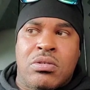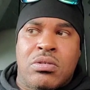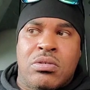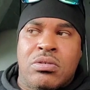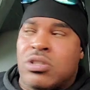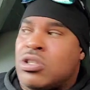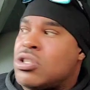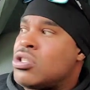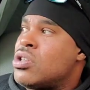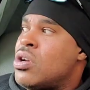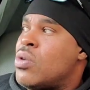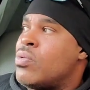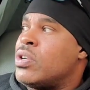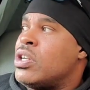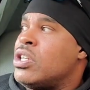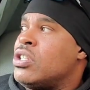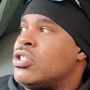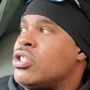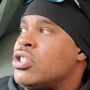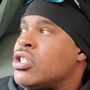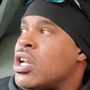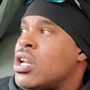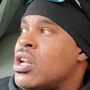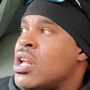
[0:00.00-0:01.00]
Snowing and
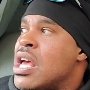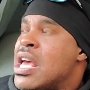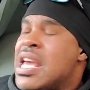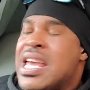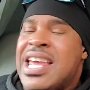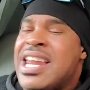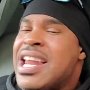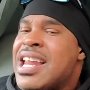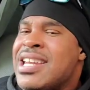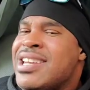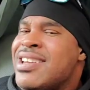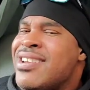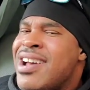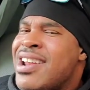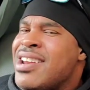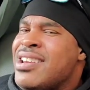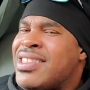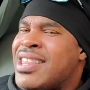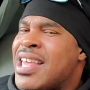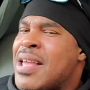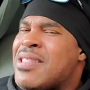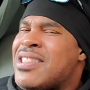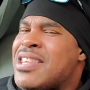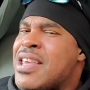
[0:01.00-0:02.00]
shit. He didn't do
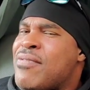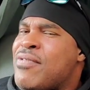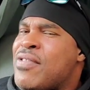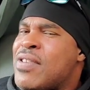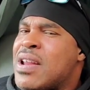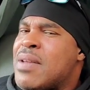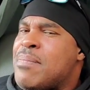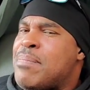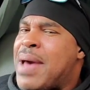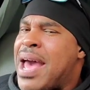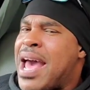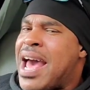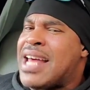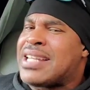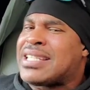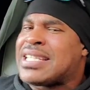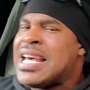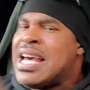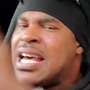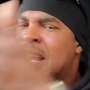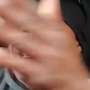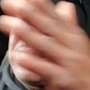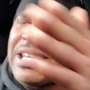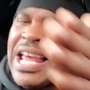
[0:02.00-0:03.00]
anything different in the past
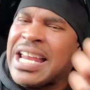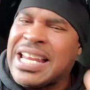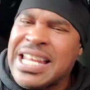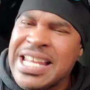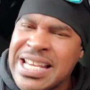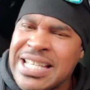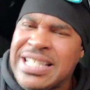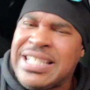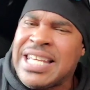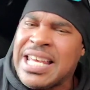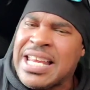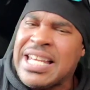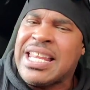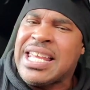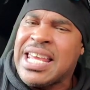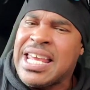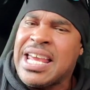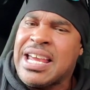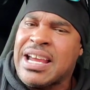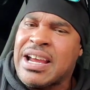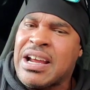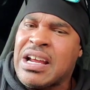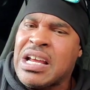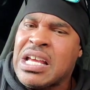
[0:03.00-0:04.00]
that he did
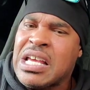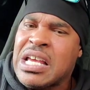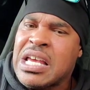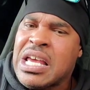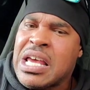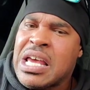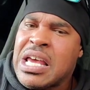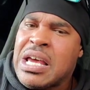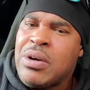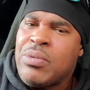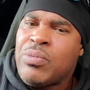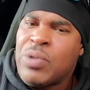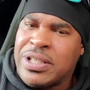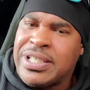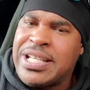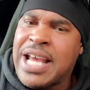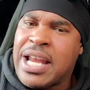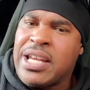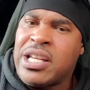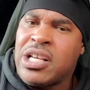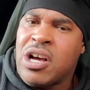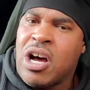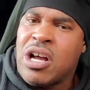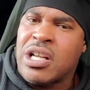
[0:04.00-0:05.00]
here with
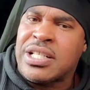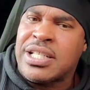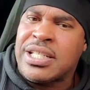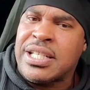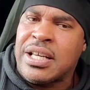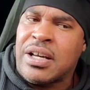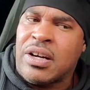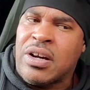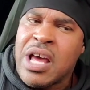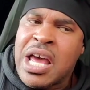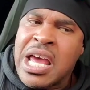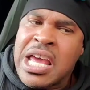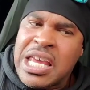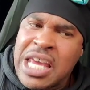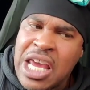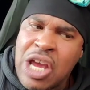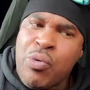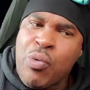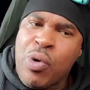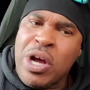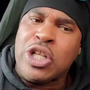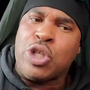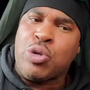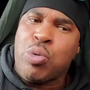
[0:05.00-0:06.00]
Danny Garcia. He
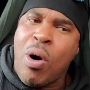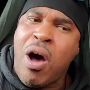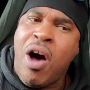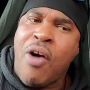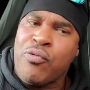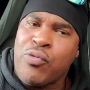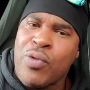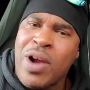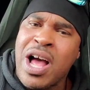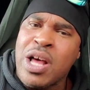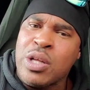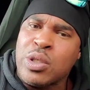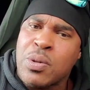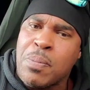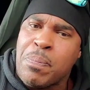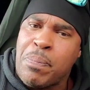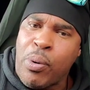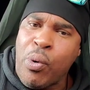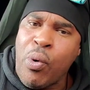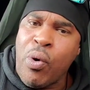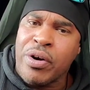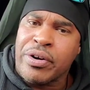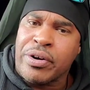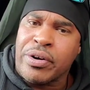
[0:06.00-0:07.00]
went 12 rounds with
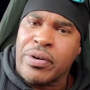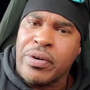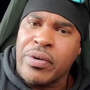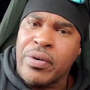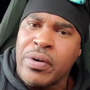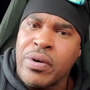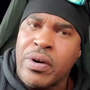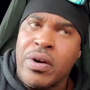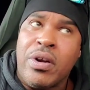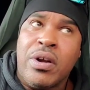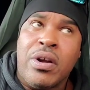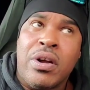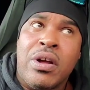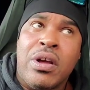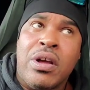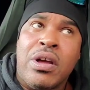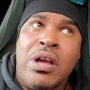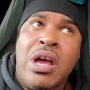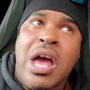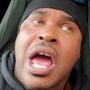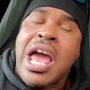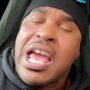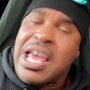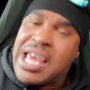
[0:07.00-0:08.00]
Porter.
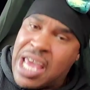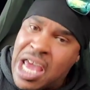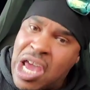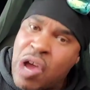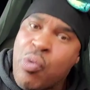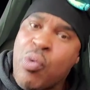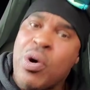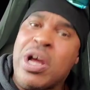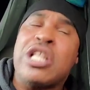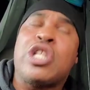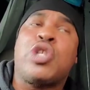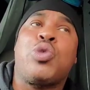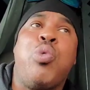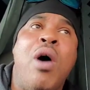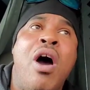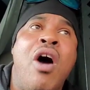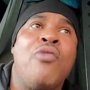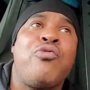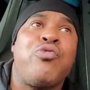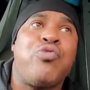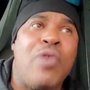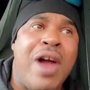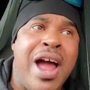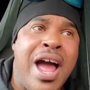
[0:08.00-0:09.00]
He went
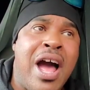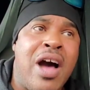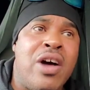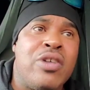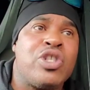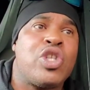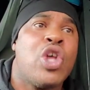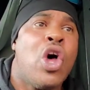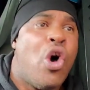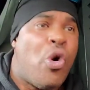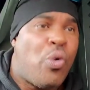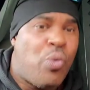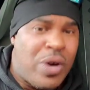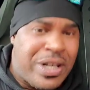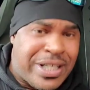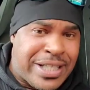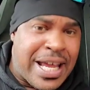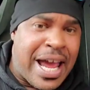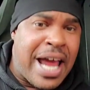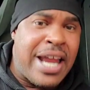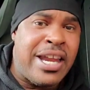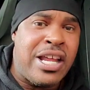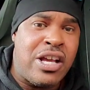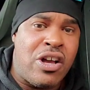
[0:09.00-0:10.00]
12 rounds with
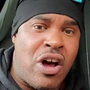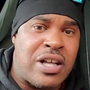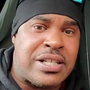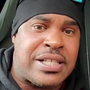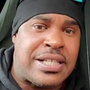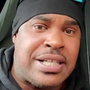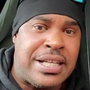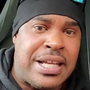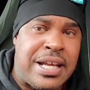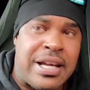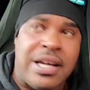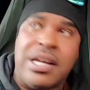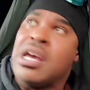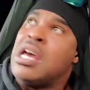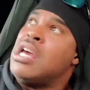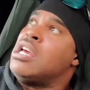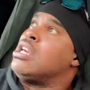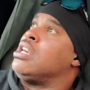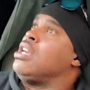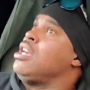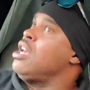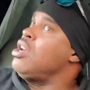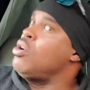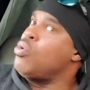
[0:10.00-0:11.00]
Danny Garcia.
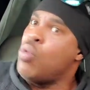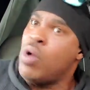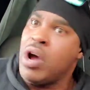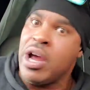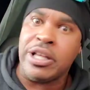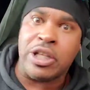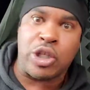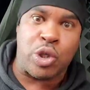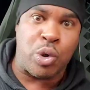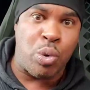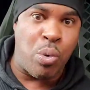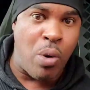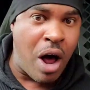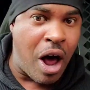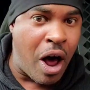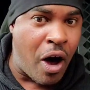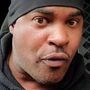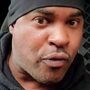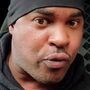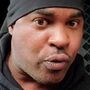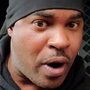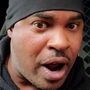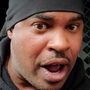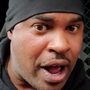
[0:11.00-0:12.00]
He went
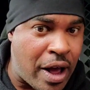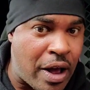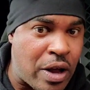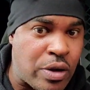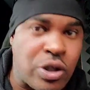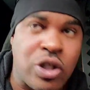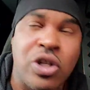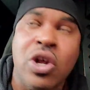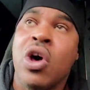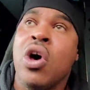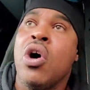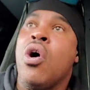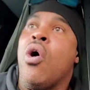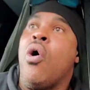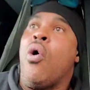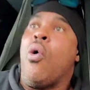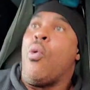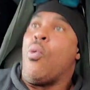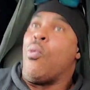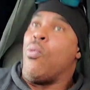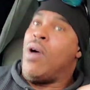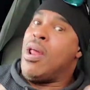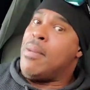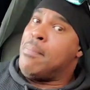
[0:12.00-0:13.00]
12 rounds
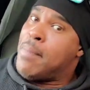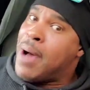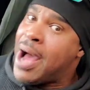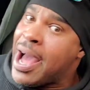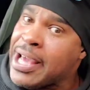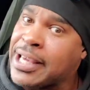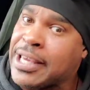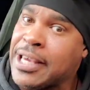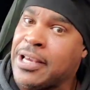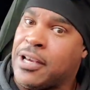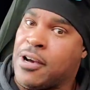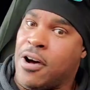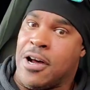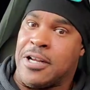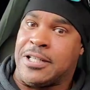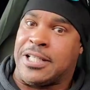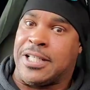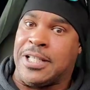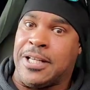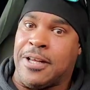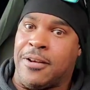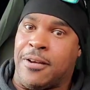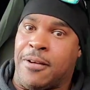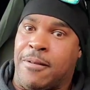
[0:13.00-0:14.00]
with Mikey
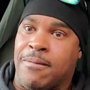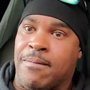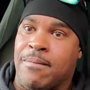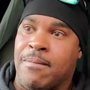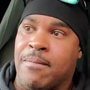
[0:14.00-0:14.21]
Garcia.